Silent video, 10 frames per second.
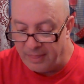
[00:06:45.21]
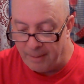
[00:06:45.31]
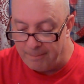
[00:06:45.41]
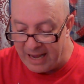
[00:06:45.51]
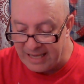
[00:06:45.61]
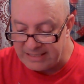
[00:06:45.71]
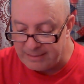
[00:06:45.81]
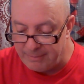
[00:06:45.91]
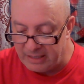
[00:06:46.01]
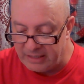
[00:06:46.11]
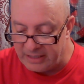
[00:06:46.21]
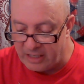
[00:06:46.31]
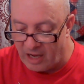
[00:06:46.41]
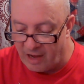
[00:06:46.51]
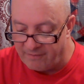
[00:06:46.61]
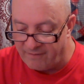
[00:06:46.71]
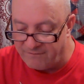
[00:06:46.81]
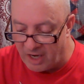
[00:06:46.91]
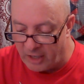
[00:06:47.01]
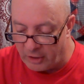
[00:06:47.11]
the possibility of a
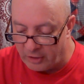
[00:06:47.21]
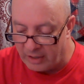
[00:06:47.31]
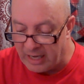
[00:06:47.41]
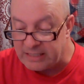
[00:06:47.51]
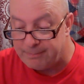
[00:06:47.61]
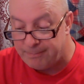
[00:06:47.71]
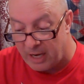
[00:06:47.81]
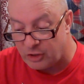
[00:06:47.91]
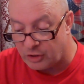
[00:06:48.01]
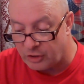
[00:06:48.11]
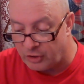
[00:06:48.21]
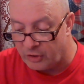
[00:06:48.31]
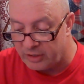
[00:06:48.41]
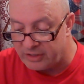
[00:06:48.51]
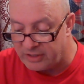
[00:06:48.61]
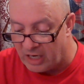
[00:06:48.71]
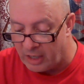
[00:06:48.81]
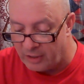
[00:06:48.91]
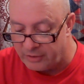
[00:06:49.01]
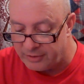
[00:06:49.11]
fire, especially during
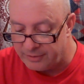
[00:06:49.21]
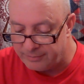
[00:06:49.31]
start,